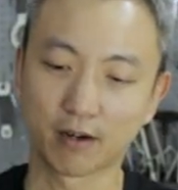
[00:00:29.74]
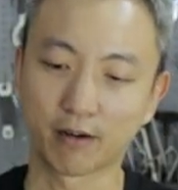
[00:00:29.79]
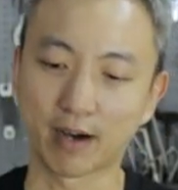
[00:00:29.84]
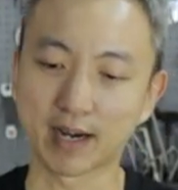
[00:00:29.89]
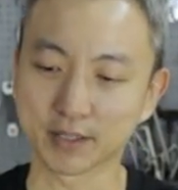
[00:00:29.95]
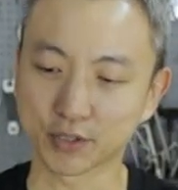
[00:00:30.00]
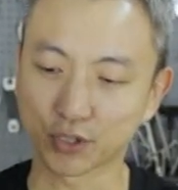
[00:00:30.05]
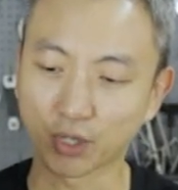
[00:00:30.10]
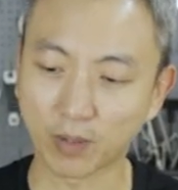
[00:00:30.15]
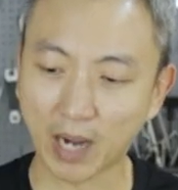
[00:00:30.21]

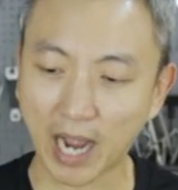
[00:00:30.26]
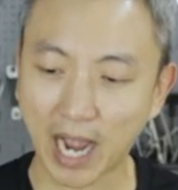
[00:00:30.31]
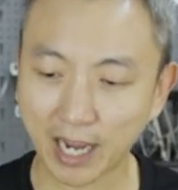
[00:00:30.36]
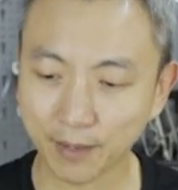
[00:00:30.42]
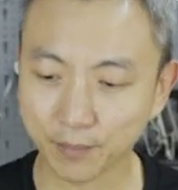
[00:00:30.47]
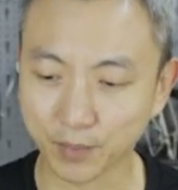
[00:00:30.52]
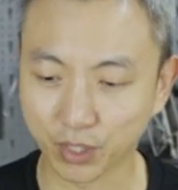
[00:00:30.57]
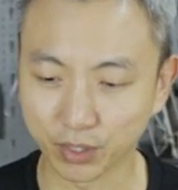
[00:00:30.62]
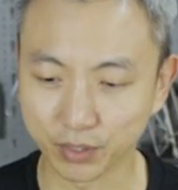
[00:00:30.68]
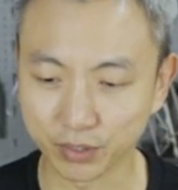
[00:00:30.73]
Alright, so
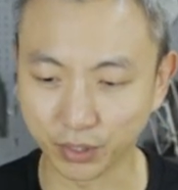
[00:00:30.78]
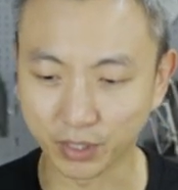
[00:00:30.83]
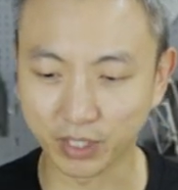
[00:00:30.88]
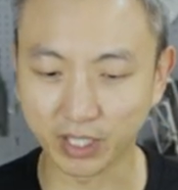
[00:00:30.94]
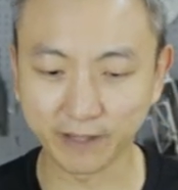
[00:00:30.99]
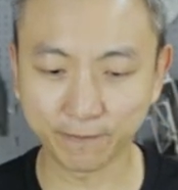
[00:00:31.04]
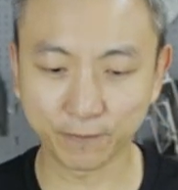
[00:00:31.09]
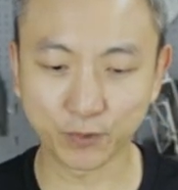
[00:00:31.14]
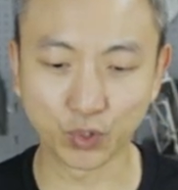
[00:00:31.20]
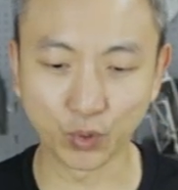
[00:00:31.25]
I'm going to
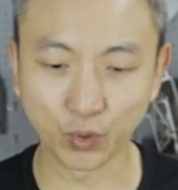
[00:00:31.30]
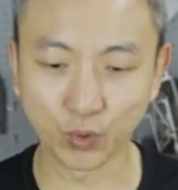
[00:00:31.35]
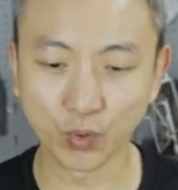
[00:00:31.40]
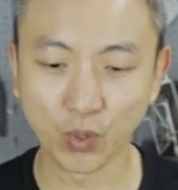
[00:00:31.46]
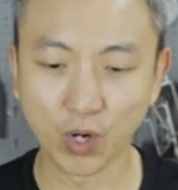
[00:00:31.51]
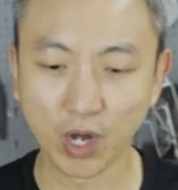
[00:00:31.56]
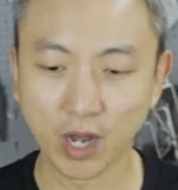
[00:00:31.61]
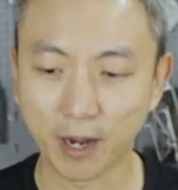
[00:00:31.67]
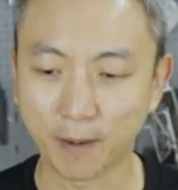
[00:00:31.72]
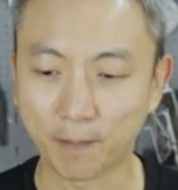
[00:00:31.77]
give
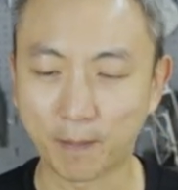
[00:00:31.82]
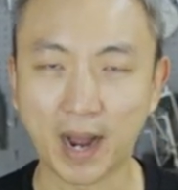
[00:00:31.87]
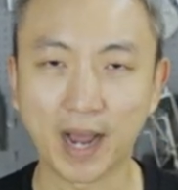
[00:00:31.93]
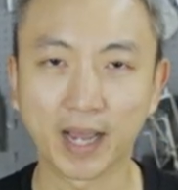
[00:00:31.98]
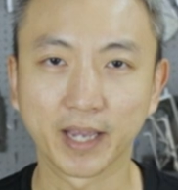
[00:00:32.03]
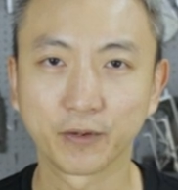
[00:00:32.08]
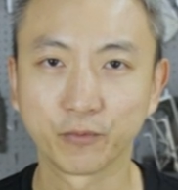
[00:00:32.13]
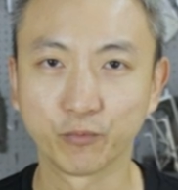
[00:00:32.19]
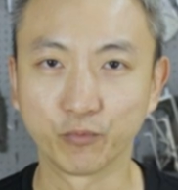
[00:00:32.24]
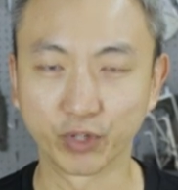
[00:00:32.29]
you
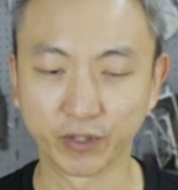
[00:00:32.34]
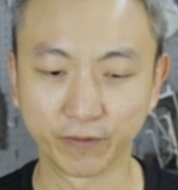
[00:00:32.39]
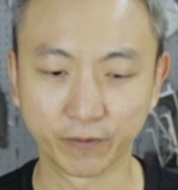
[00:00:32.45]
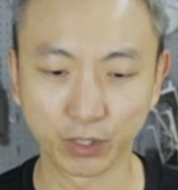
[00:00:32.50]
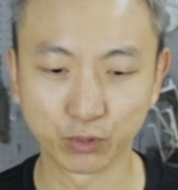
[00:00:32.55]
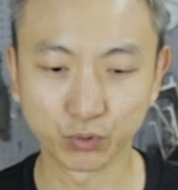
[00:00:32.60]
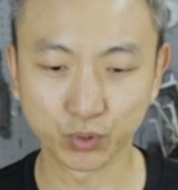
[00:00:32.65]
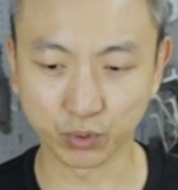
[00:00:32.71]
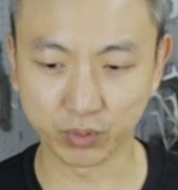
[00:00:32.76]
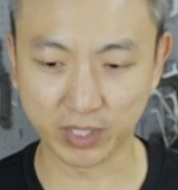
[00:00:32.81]
my
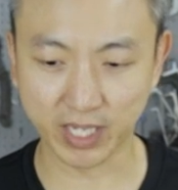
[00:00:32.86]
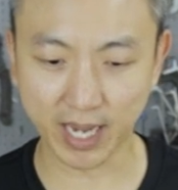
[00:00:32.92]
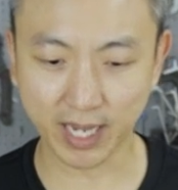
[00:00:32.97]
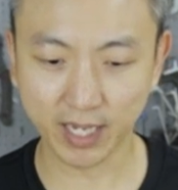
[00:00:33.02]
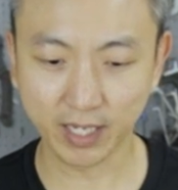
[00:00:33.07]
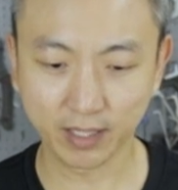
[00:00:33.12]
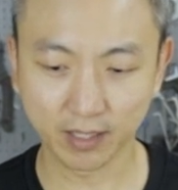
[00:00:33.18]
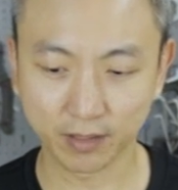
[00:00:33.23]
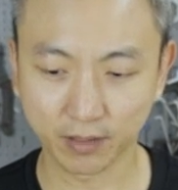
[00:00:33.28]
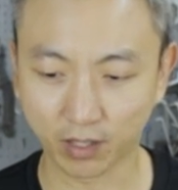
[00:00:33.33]
review
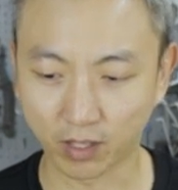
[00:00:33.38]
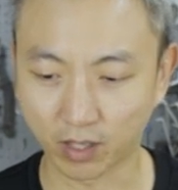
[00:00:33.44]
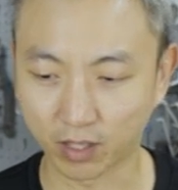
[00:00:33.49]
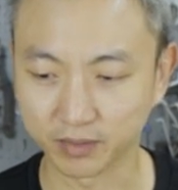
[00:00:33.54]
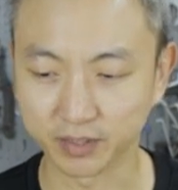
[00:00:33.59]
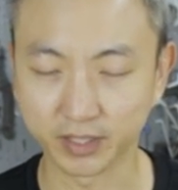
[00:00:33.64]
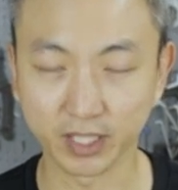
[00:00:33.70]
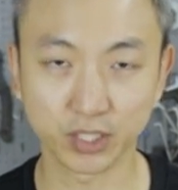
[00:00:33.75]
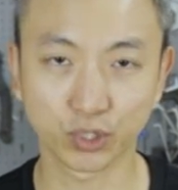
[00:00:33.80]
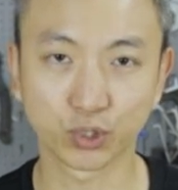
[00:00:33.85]
today
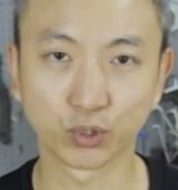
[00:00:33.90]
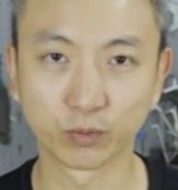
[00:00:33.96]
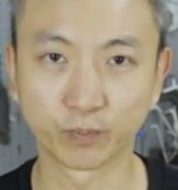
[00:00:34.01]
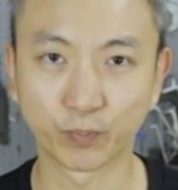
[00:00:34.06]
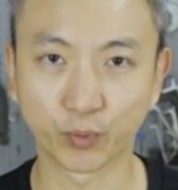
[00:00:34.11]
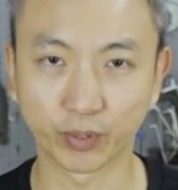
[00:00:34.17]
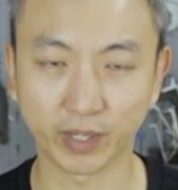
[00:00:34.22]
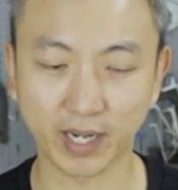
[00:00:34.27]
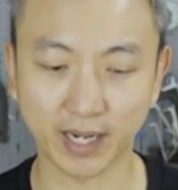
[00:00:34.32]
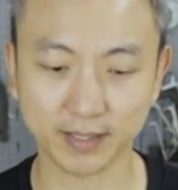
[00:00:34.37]
on these two
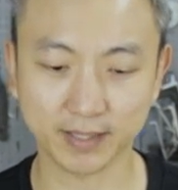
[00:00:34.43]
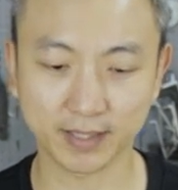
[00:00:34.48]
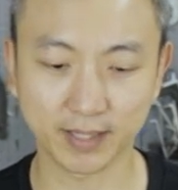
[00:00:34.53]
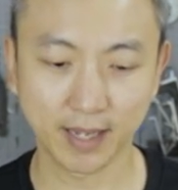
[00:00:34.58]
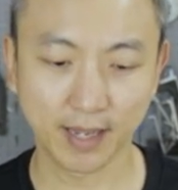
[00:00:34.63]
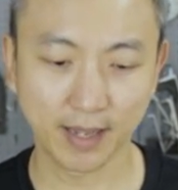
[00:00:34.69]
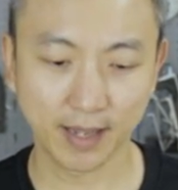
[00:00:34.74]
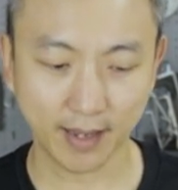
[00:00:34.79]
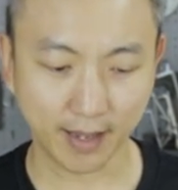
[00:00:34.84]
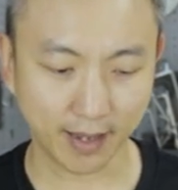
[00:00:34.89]
products,
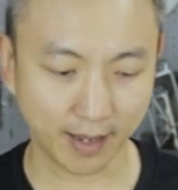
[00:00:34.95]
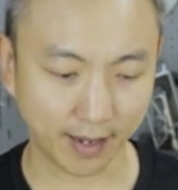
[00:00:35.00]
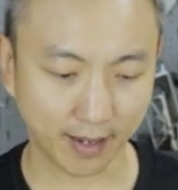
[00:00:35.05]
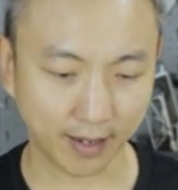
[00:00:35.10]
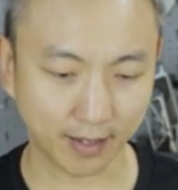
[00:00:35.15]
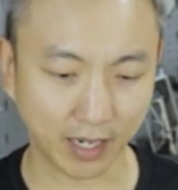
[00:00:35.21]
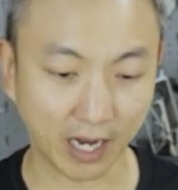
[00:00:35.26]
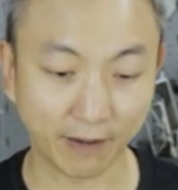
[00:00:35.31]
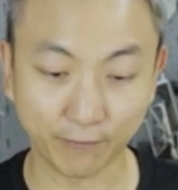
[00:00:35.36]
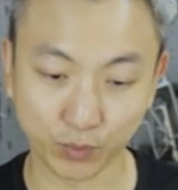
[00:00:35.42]

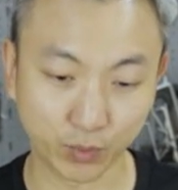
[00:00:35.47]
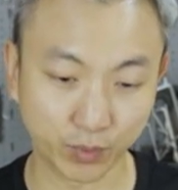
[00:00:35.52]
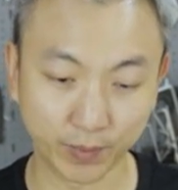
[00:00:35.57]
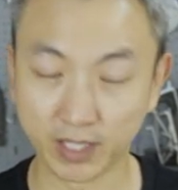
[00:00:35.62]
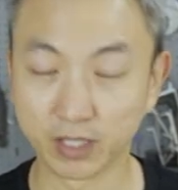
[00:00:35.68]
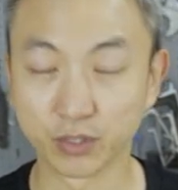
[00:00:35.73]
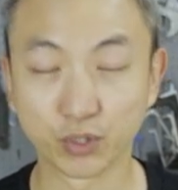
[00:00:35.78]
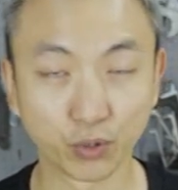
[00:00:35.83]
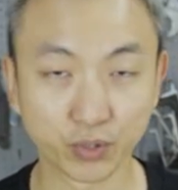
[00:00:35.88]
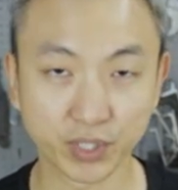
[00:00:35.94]
and I've
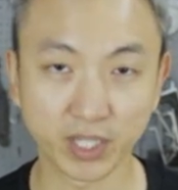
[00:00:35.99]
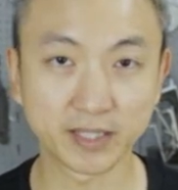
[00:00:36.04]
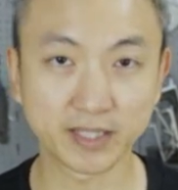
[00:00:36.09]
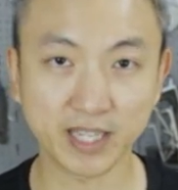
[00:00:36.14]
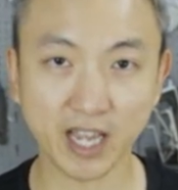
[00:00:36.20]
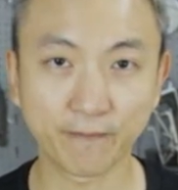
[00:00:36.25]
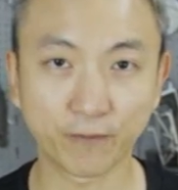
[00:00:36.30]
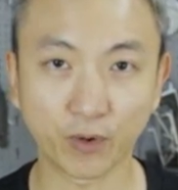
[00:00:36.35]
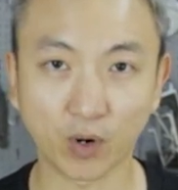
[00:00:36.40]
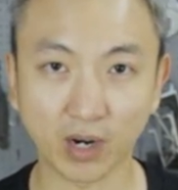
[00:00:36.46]
been using
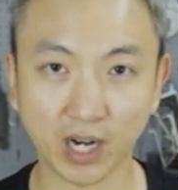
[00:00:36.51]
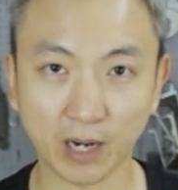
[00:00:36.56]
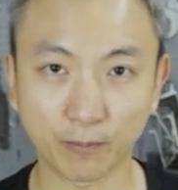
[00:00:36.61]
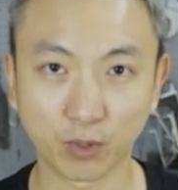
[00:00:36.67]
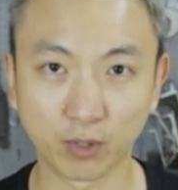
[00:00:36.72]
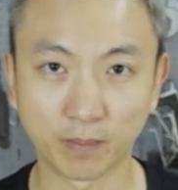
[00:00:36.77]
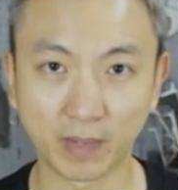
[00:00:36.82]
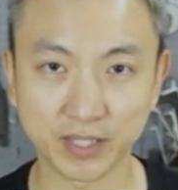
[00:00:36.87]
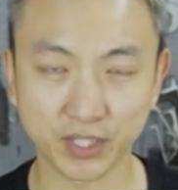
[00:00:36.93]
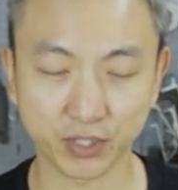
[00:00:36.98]
them for a
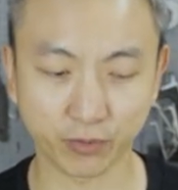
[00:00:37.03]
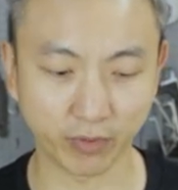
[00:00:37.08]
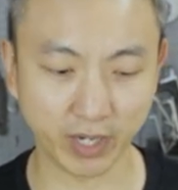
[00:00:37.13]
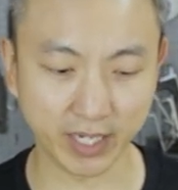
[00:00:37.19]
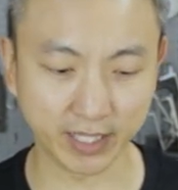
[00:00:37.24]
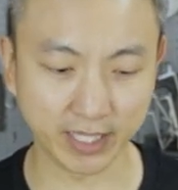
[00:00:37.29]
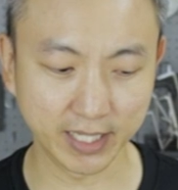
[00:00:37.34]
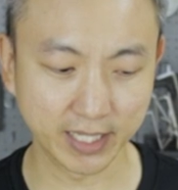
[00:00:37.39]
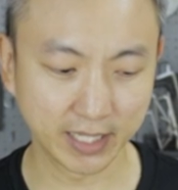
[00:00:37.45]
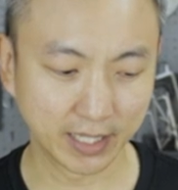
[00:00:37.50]
couple of months
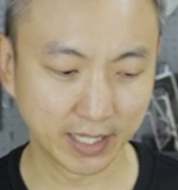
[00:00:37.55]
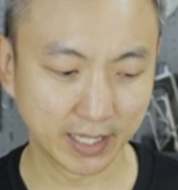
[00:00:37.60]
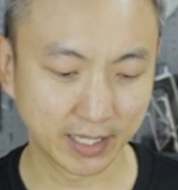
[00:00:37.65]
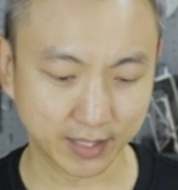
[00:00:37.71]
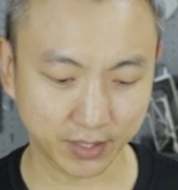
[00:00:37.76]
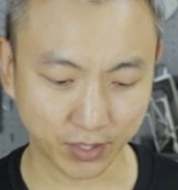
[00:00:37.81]
already.